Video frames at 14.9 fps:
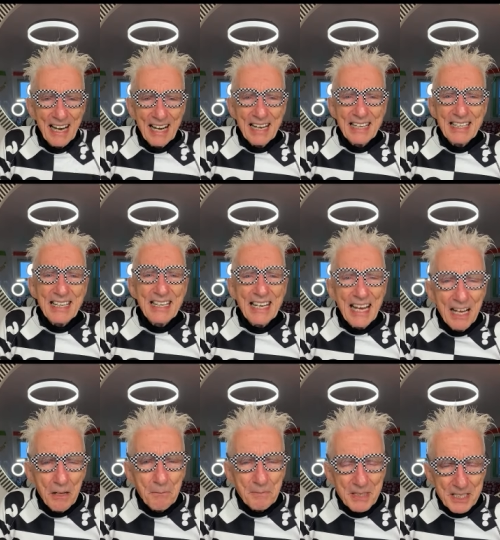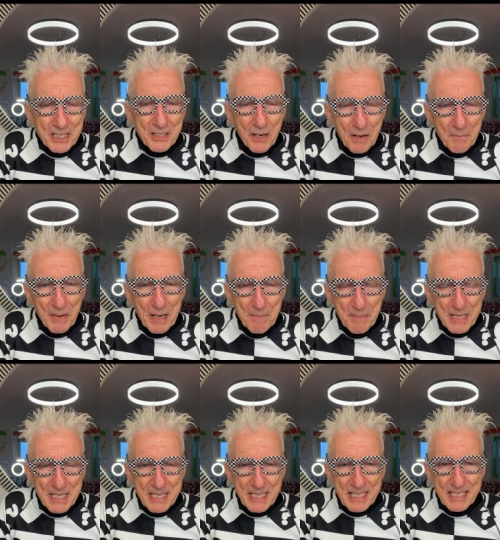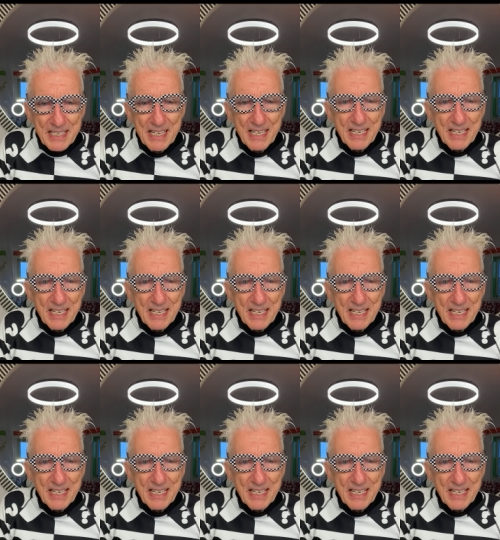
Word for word: I need help to start my business.